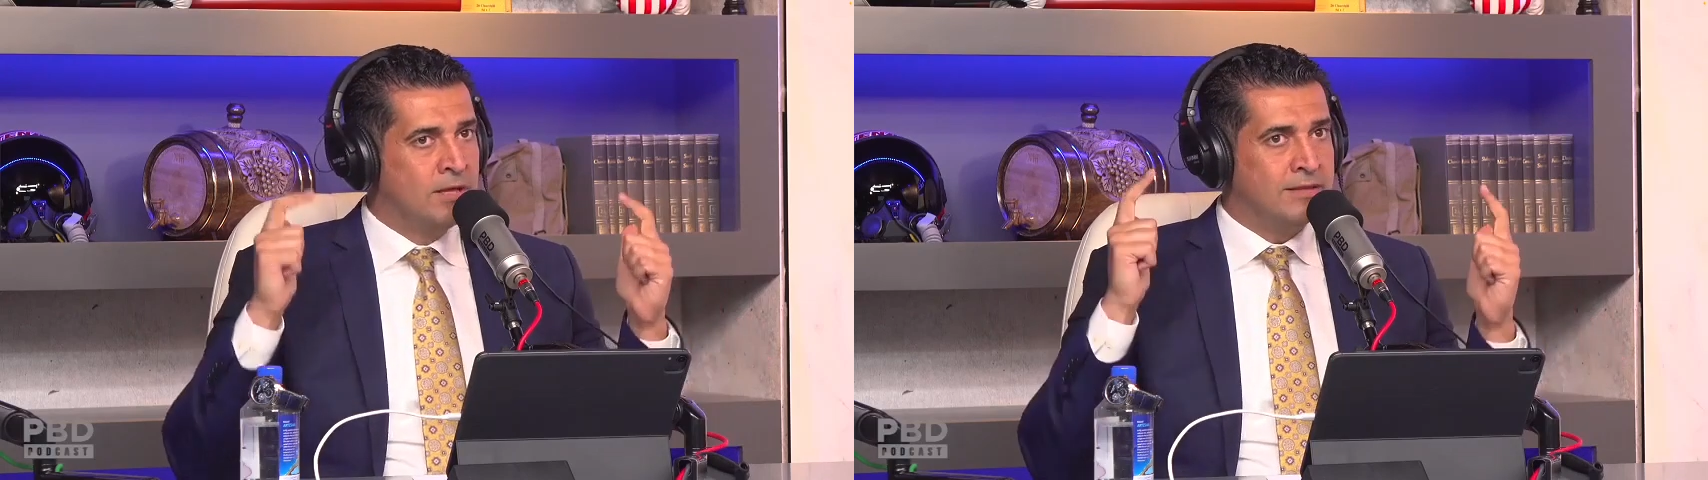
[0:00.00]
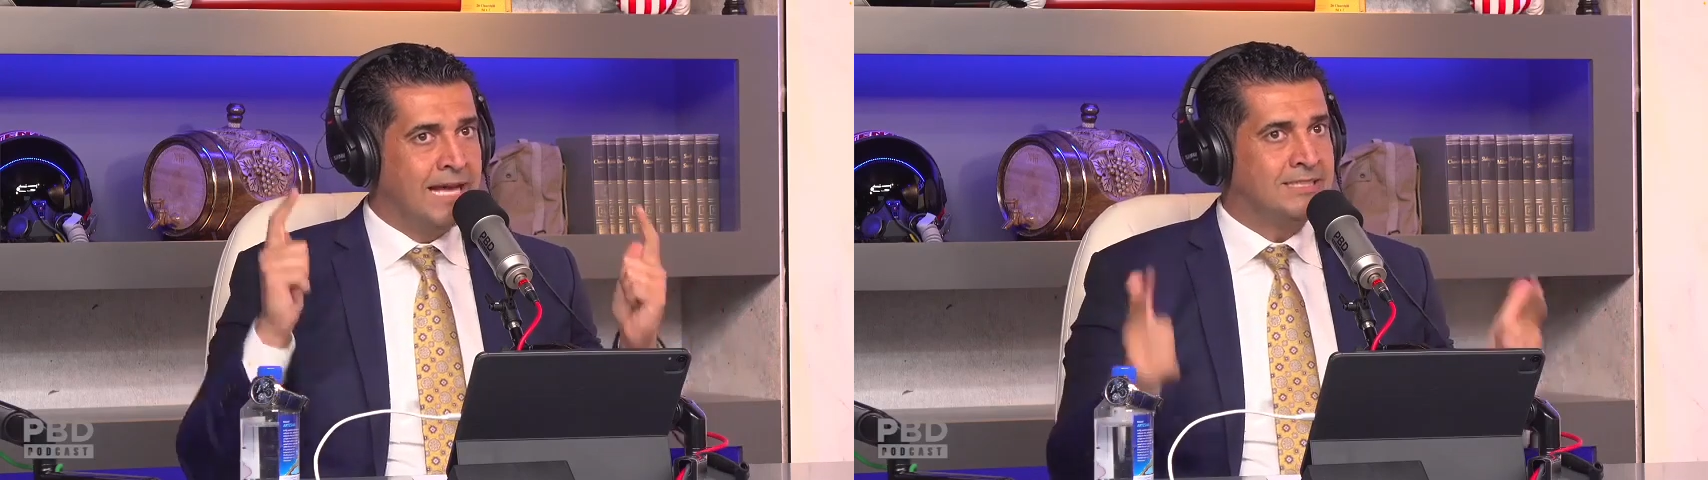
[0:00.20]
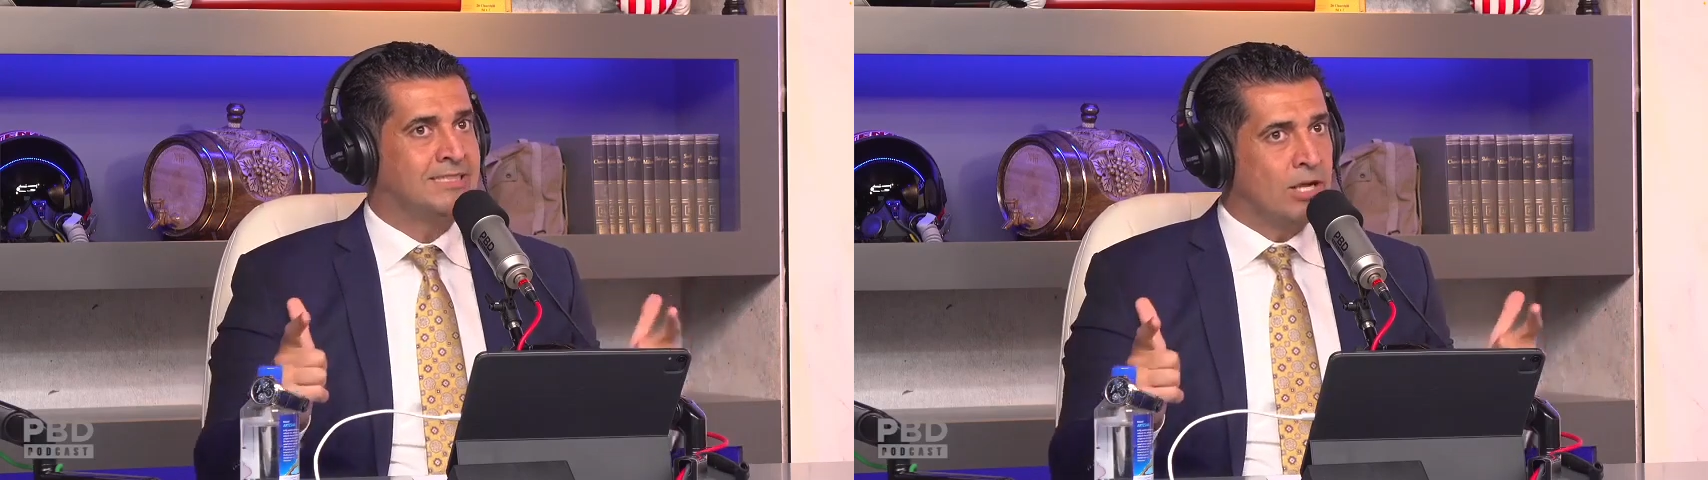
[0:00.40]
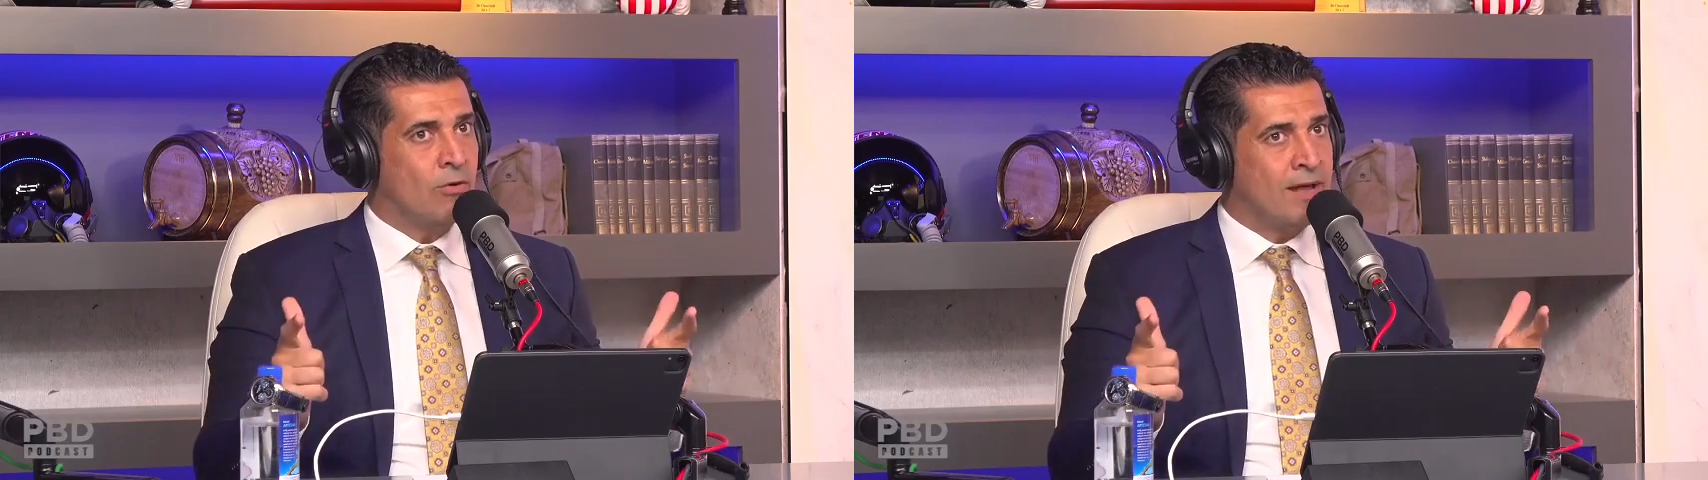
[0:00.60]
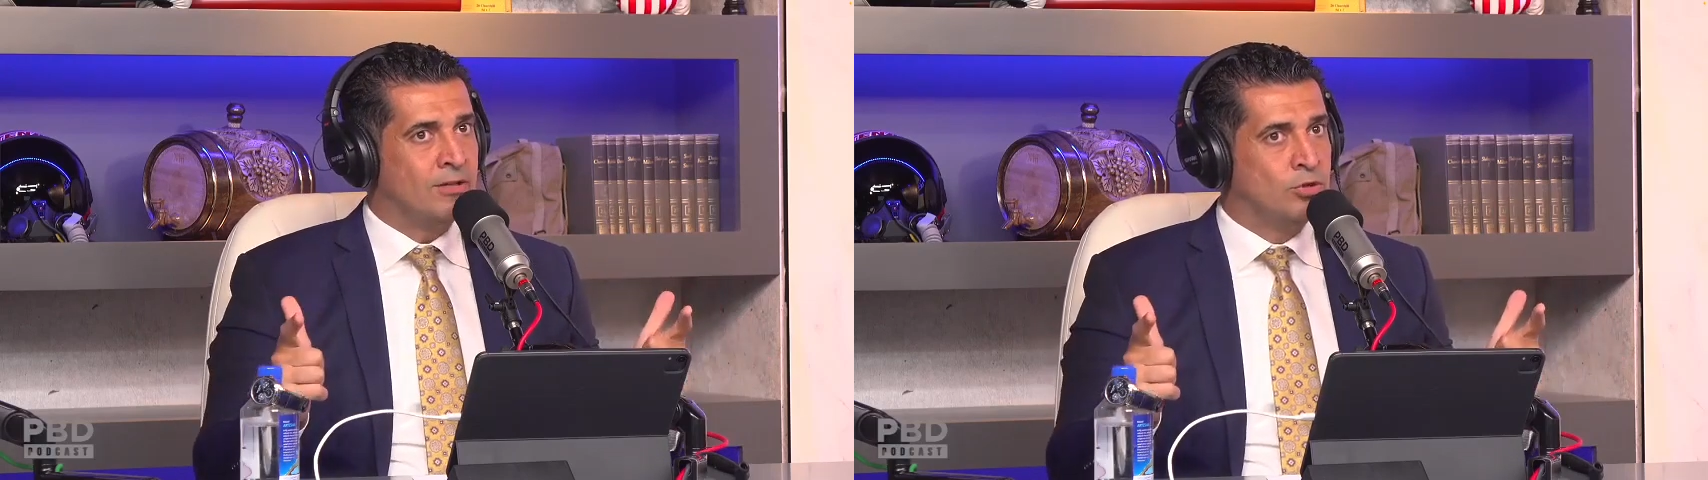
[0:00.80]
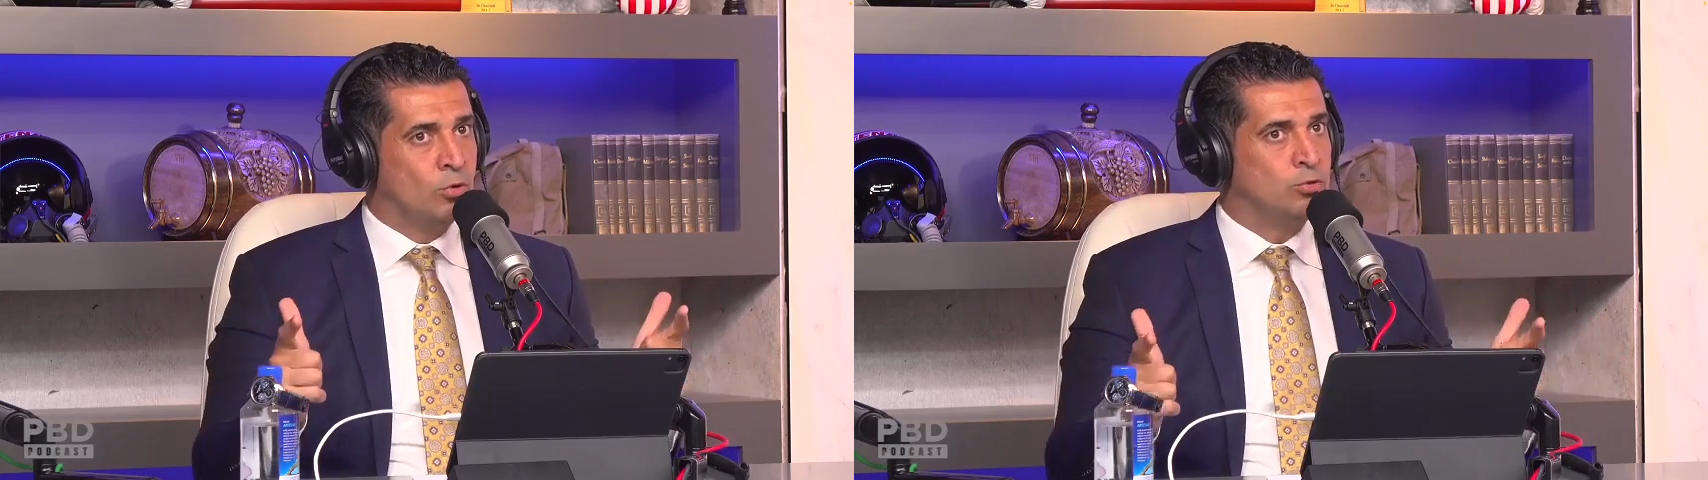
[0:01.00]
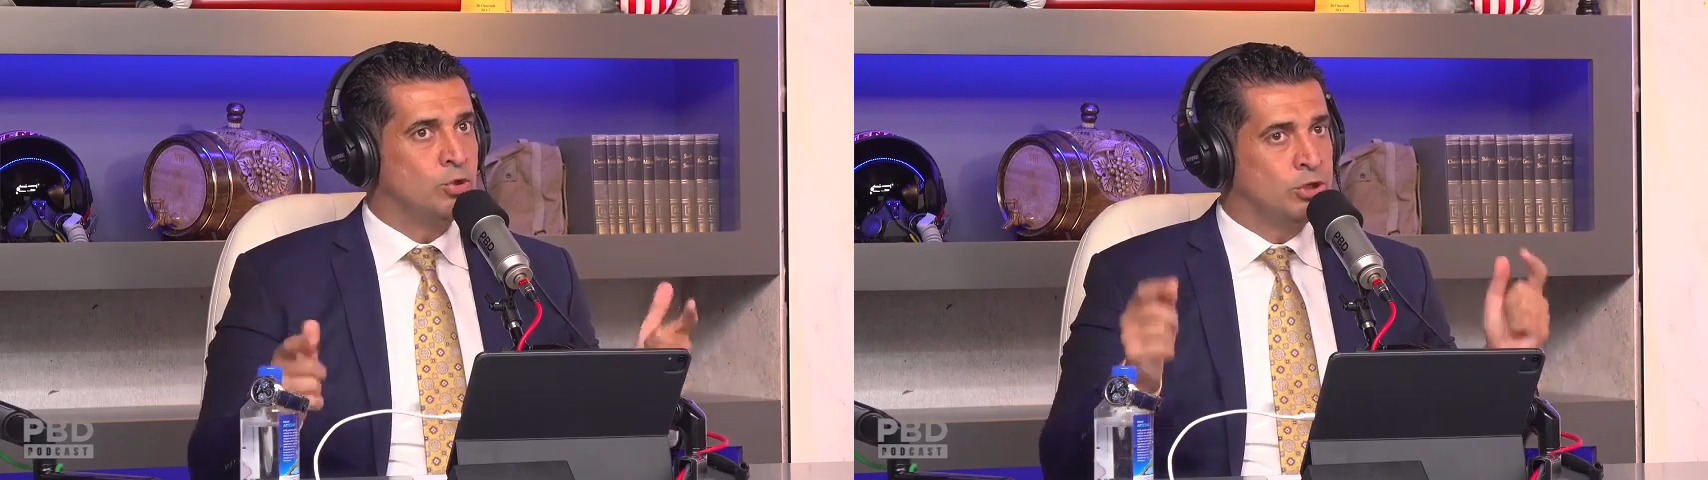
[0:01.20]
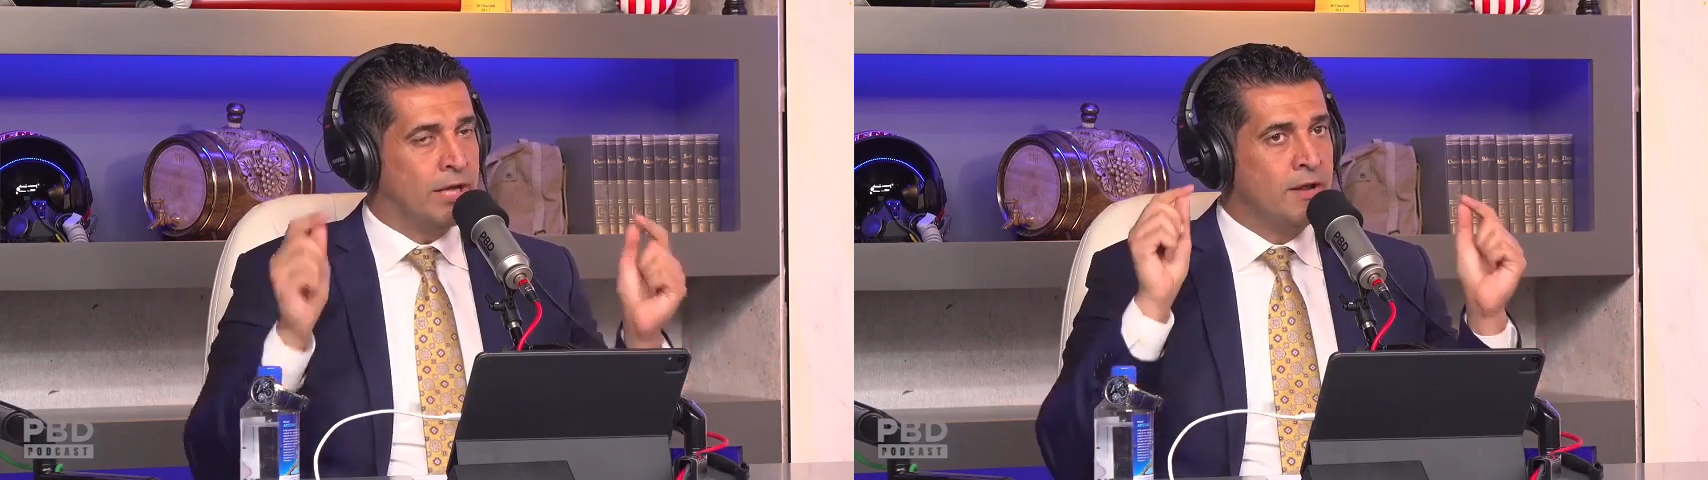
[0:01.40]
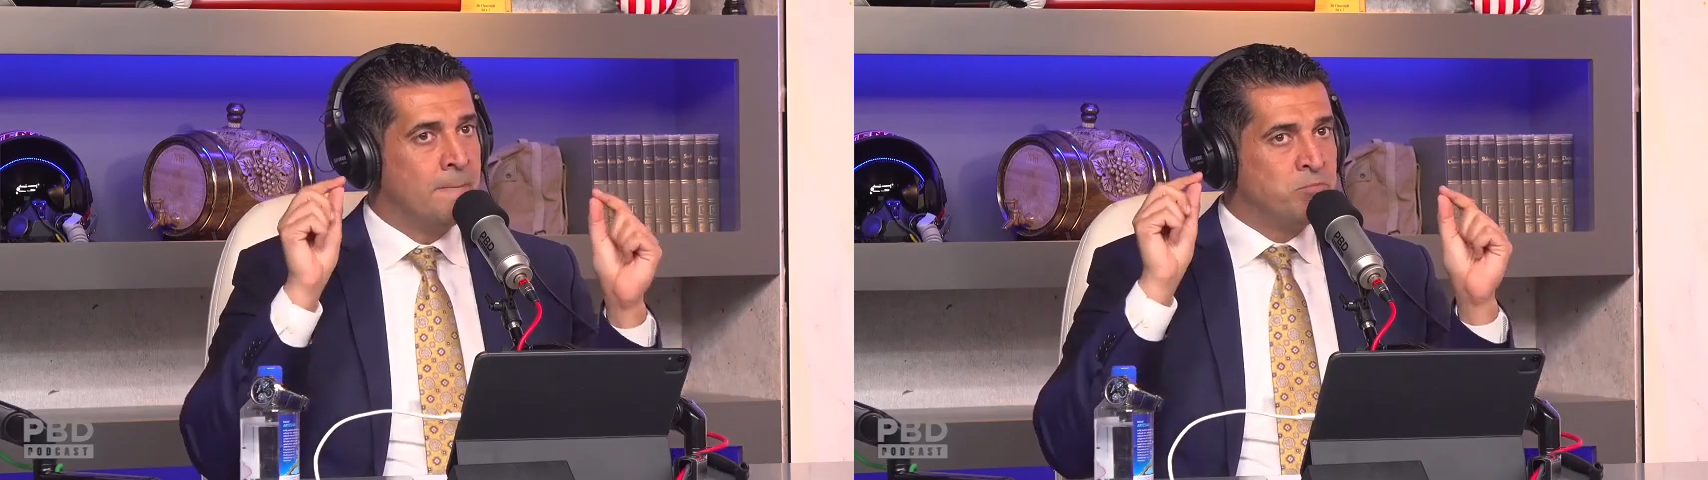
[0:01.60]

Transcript: they sit around and don't do shit.